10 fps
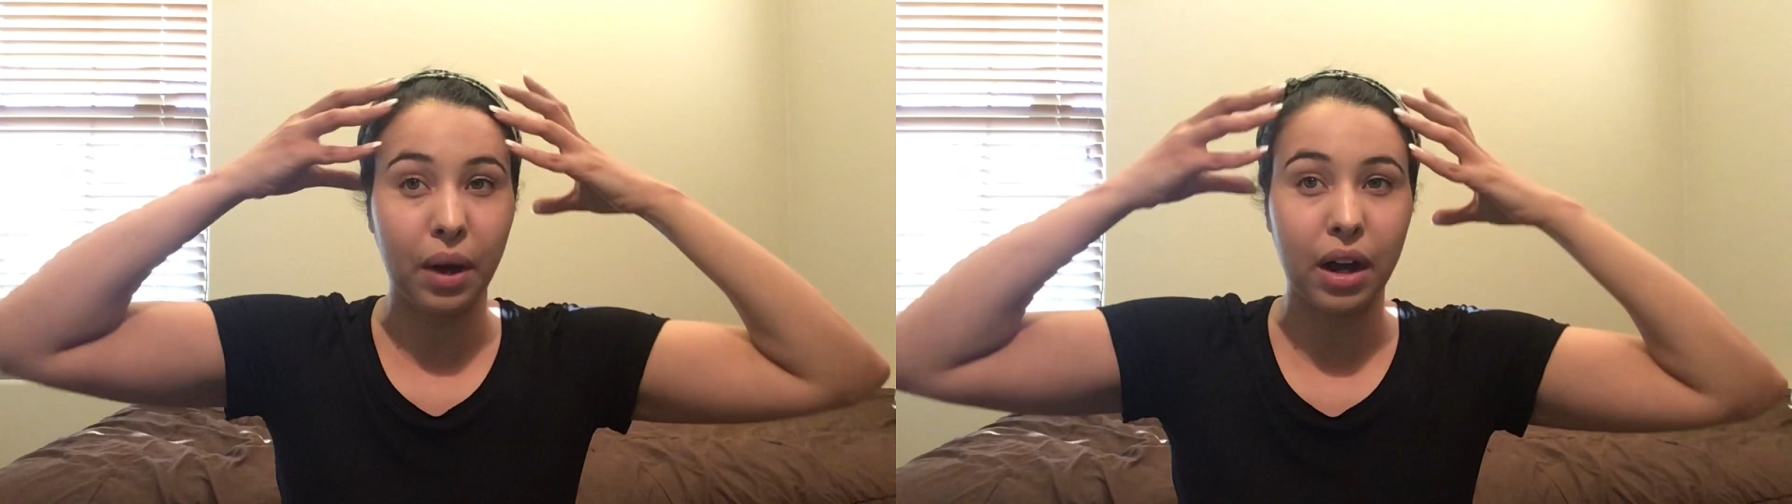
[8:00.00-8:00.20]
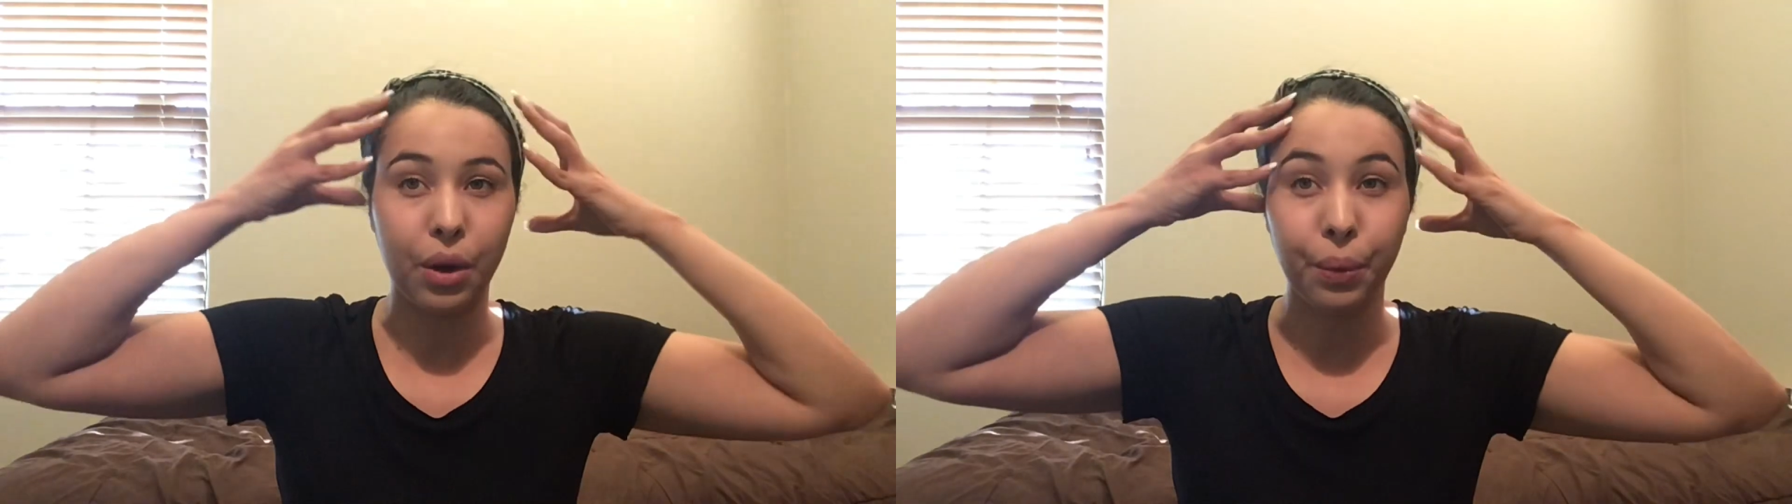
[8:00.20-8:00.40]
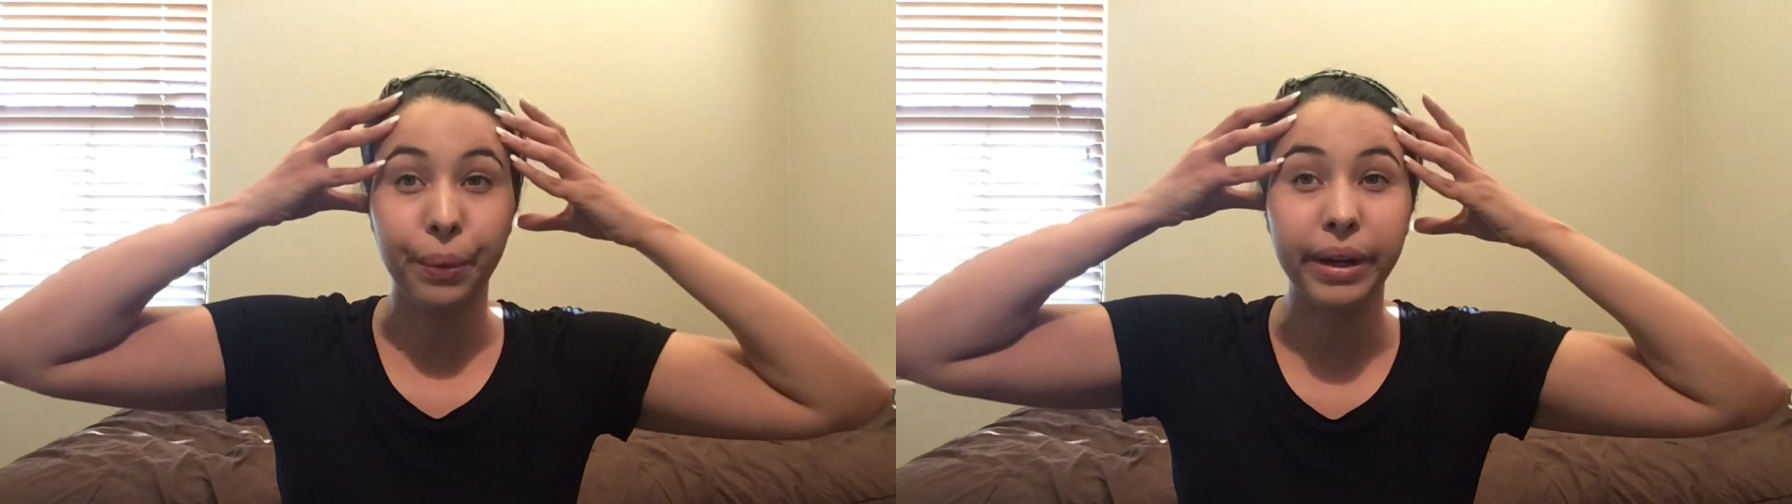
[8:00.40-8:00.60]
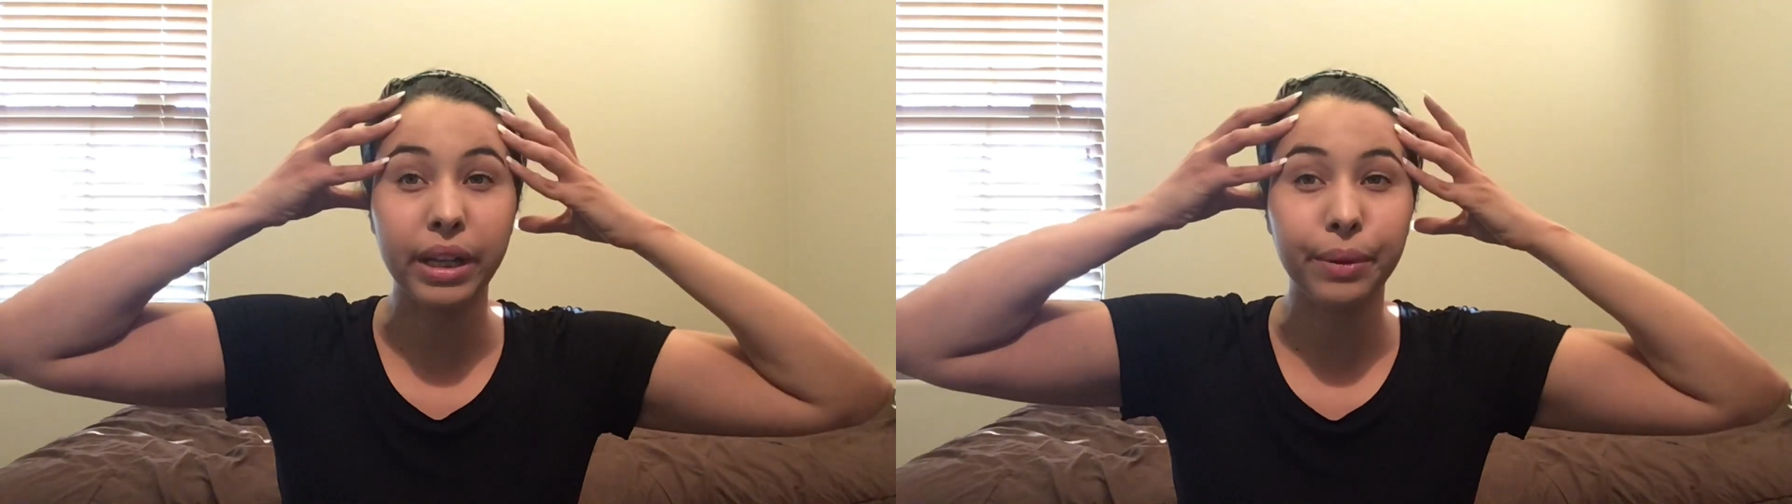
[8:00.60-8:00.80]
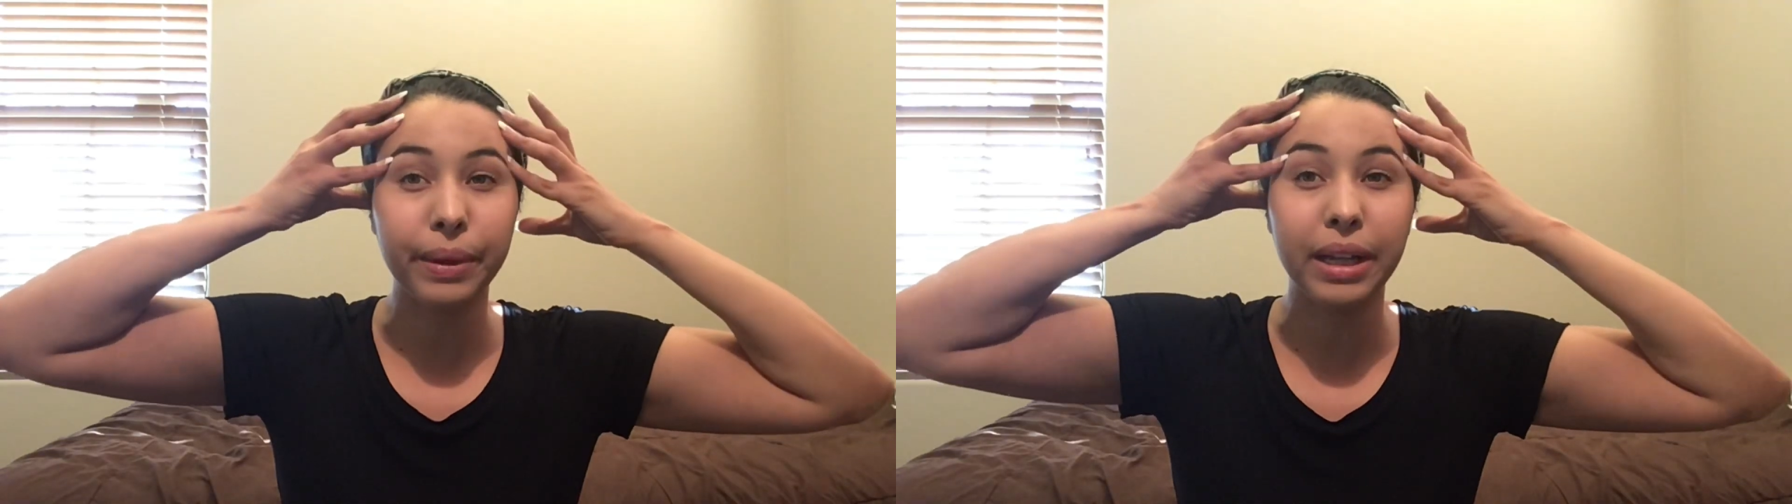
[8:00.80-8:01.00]
are
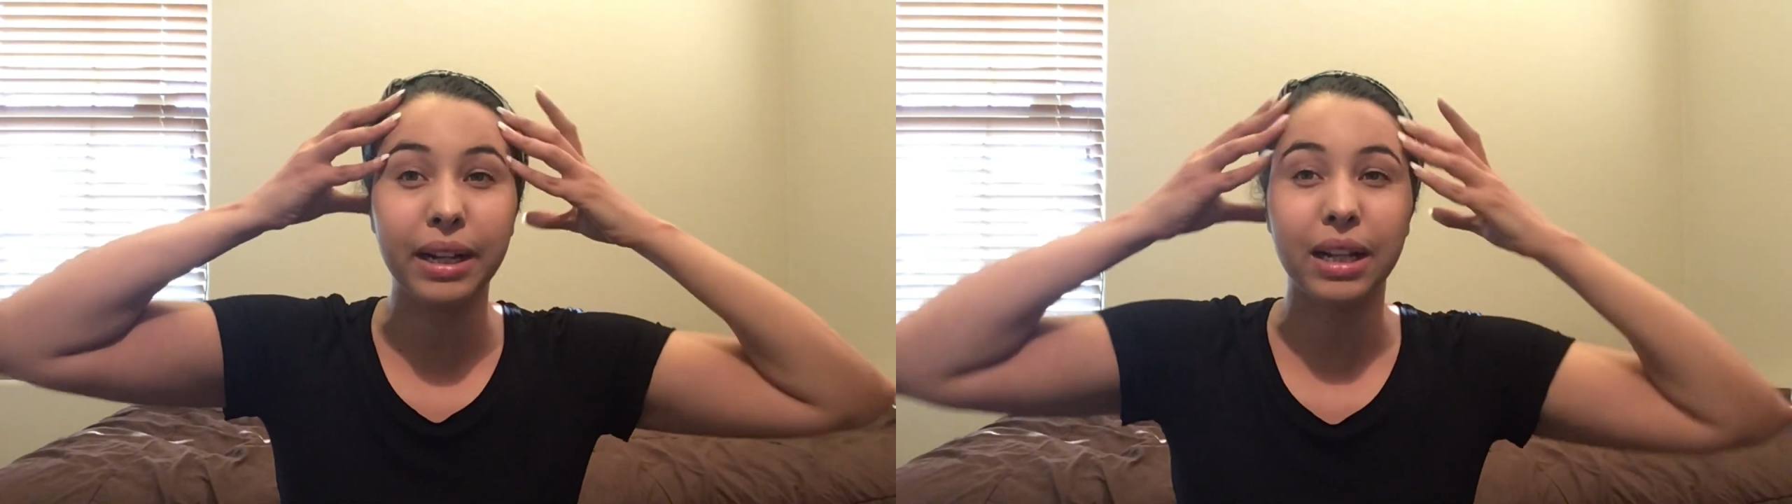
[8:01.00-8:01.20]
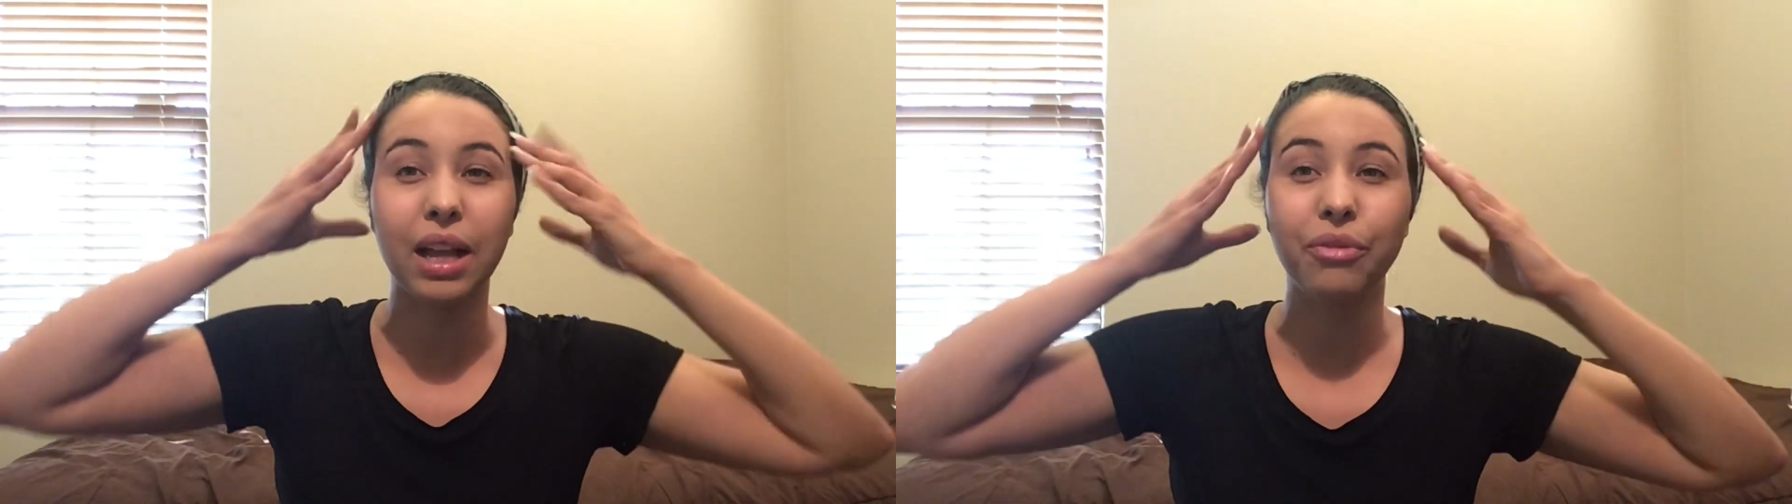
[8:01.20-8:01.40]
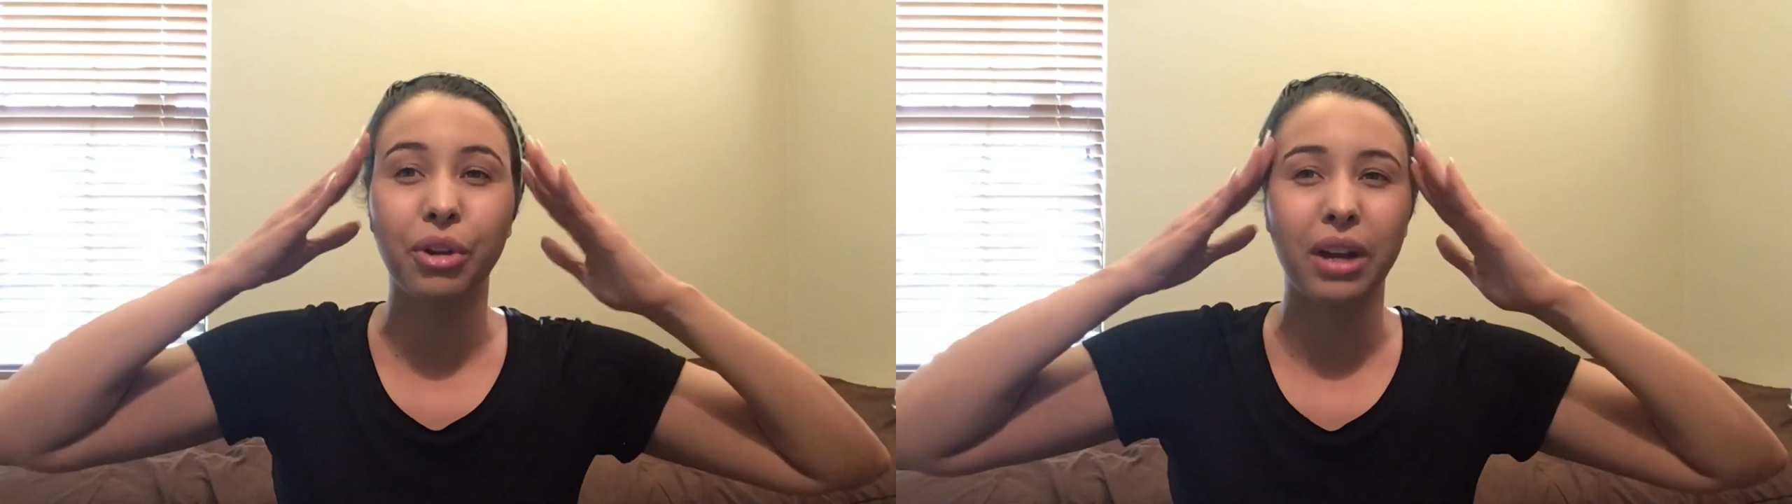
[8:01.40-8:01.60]
really, really clever